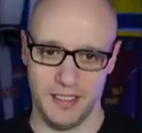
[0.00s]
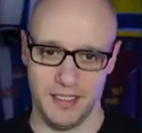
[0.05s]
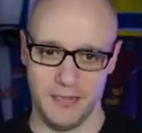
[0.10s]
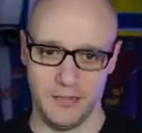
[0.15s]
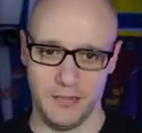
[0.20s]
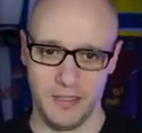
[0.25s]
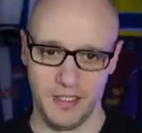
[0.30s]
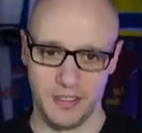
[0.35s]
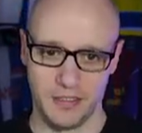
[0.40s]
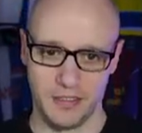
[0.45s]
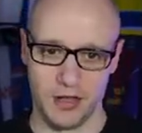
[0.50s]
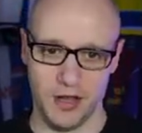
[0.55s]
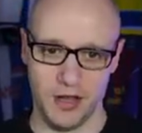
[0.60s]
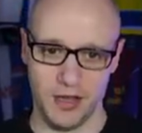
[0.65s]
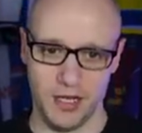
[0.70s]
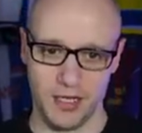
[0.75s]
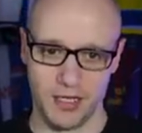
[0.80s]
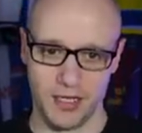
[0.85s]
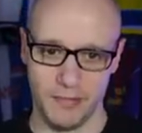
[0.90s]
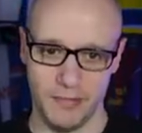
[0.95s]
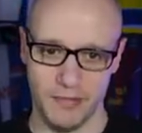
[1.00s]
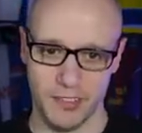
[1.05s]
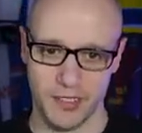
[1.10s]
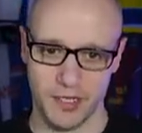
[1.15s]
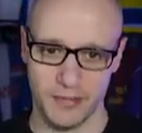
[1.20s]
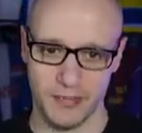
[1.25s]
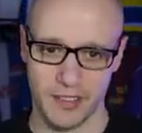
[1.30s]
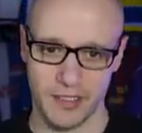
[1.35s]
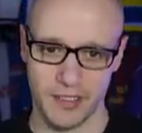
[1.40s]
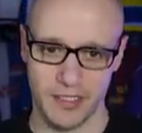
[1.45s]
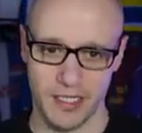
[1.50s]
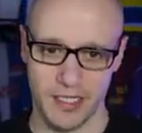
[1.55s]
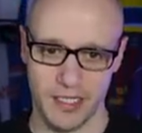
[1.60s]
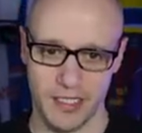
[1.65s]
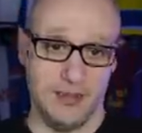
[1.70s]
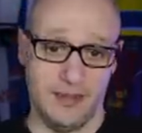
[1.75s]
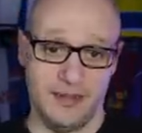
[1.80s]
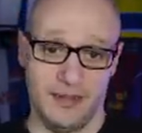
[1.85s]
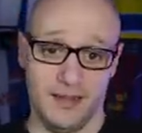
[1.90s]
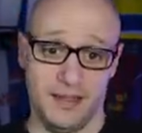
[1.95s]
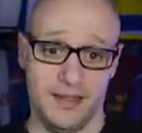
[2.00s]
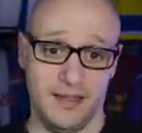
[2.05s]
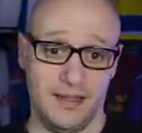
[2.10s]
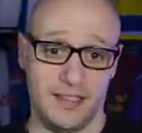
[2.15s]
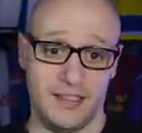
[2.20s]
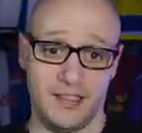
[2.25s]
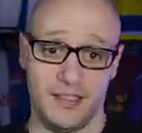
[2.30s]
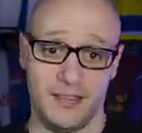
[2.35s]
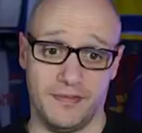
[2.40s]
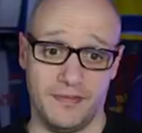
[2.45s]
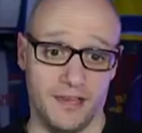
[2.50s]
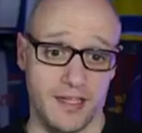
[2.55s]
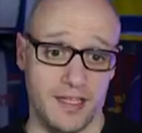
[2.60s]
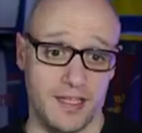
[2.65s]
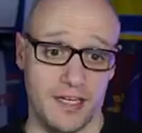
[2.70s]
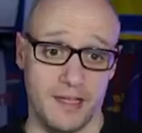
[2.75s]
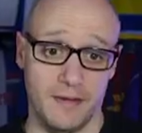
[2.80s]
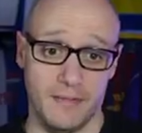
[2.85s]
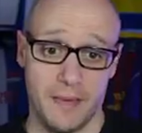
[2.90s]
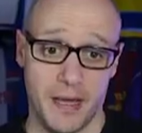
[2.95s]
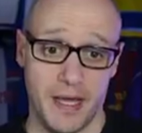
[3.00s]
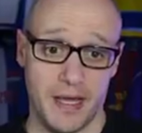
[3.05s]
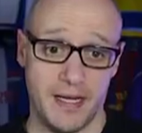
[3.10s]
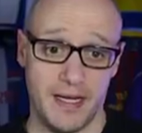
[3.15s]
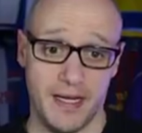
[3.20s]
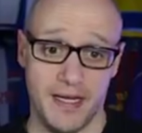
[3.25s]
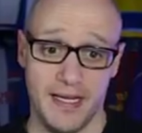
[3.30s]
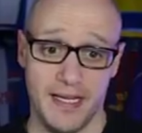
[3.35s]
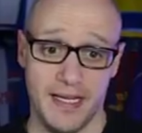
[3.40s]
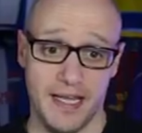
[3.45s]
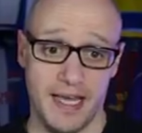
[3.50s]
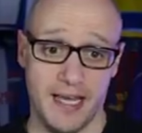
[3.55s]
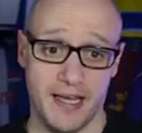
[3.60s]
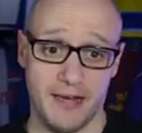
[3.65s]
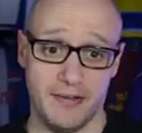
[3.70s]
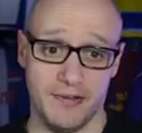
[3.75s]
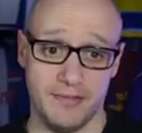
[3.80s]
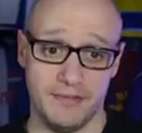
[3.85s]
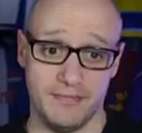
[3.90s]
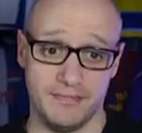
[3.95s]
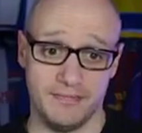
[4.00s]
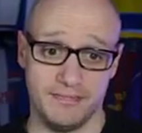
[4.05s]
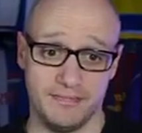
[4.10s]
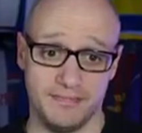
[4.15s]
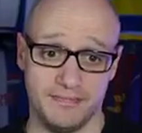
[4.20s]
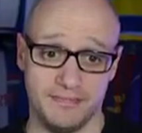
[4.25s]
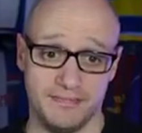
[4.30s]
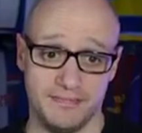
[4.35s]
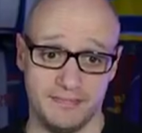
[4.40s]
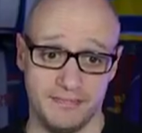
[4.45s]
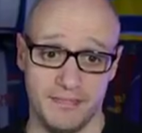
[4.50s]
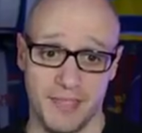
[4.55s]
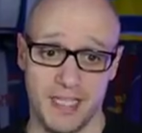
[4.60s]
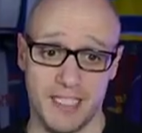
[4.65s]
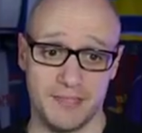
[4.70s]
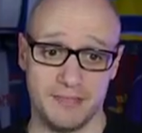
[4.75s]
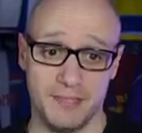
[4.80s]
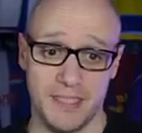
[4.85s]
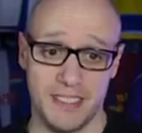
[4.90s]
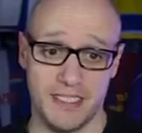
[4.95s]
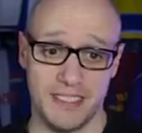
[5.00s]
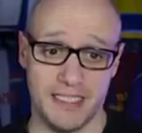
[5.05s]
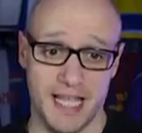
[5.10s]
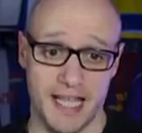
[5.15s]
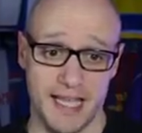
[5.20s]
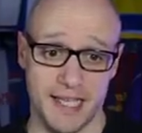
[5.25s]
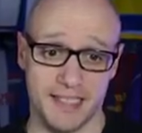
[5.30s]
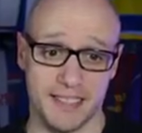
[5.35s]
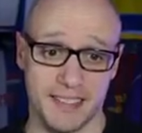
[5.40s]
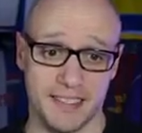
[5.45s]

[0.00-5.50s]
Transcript: We just got unlucky with Champions League. Oh, just thinking about it now makes me sad.